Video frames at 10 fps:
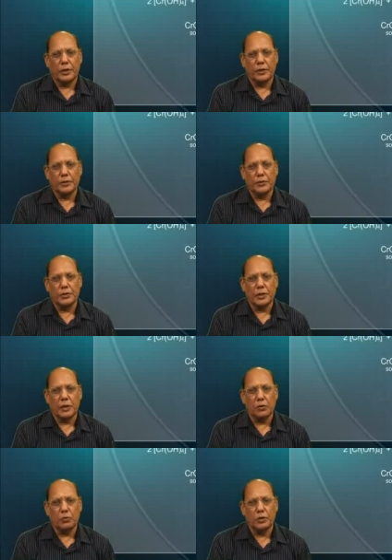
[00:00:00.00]
that is
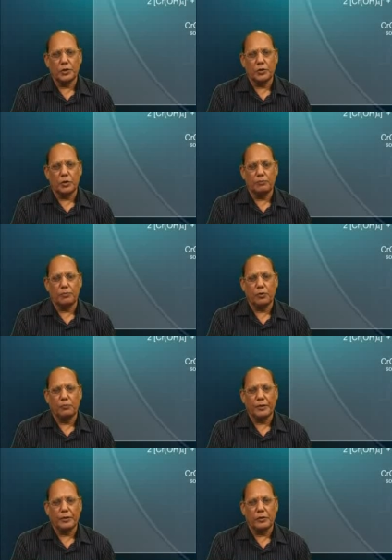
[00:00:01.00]
CrOH4
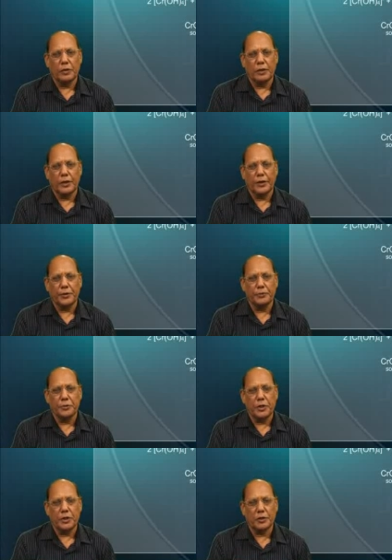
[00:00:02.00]
with a negative
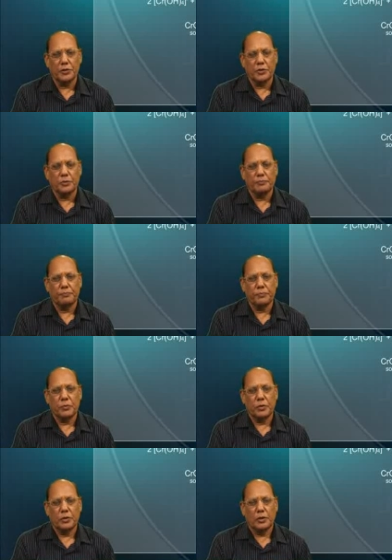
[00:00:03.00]
charge.
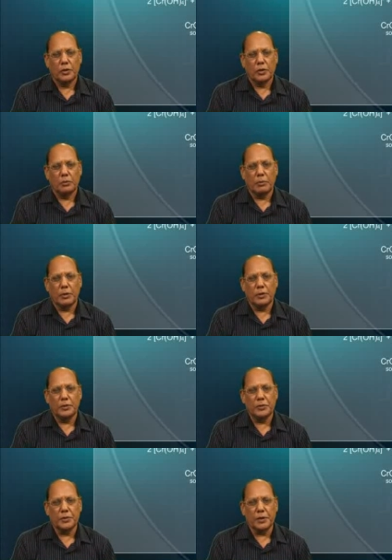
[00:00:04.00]
But
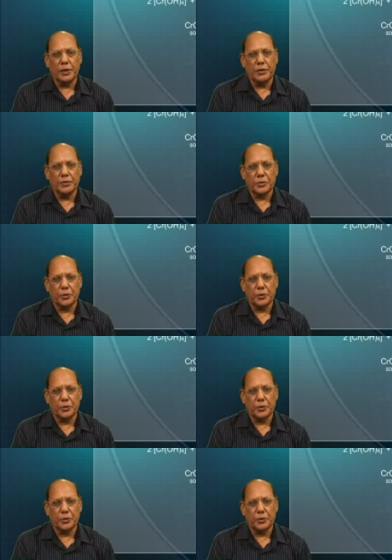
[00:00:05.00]
this is a green